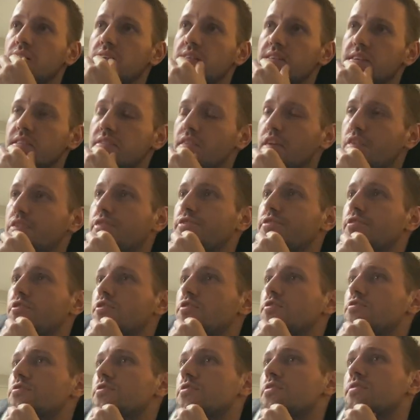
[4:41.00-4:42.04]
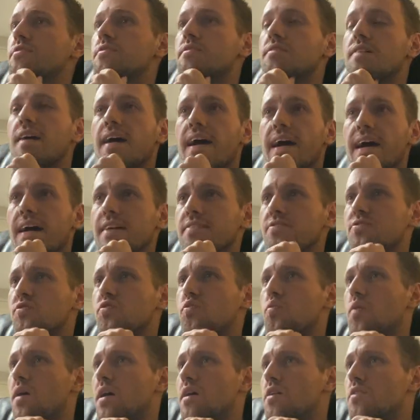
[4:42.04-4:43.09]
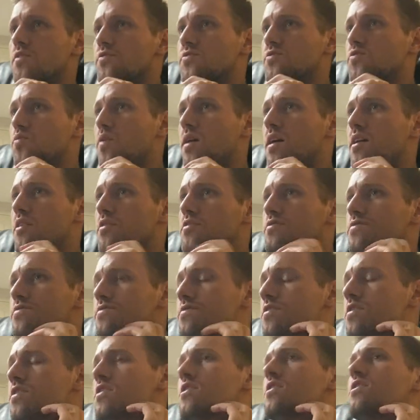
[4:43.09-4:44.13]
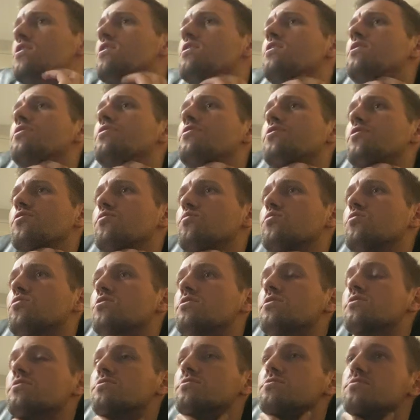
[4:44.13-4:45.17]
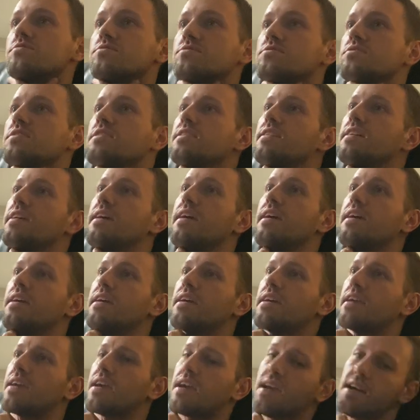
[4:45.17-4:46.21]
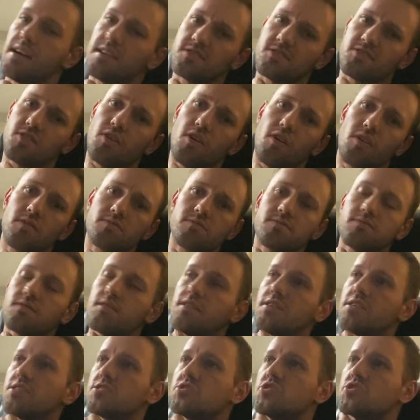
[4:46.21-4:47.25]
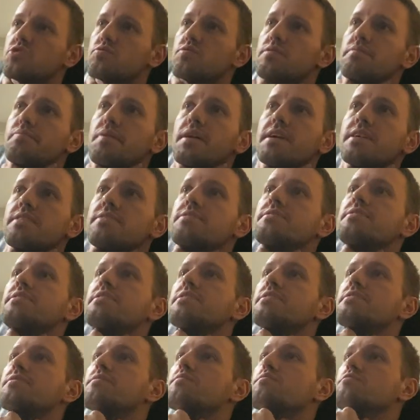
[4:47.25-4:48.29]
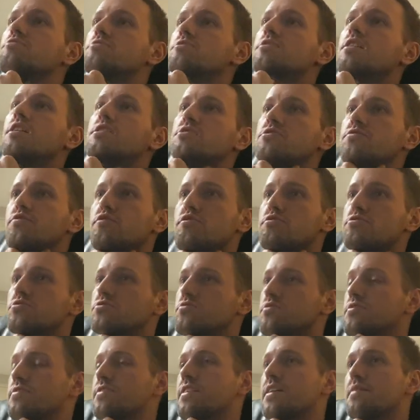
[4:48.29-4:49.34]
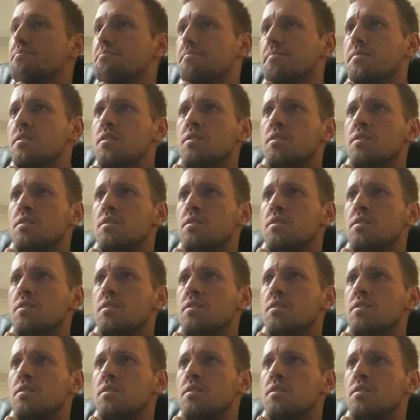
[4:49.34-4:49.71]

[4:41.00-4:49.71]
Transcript: in the third. At 12-12, there was a hands call on Joey Pate that was controversial to them.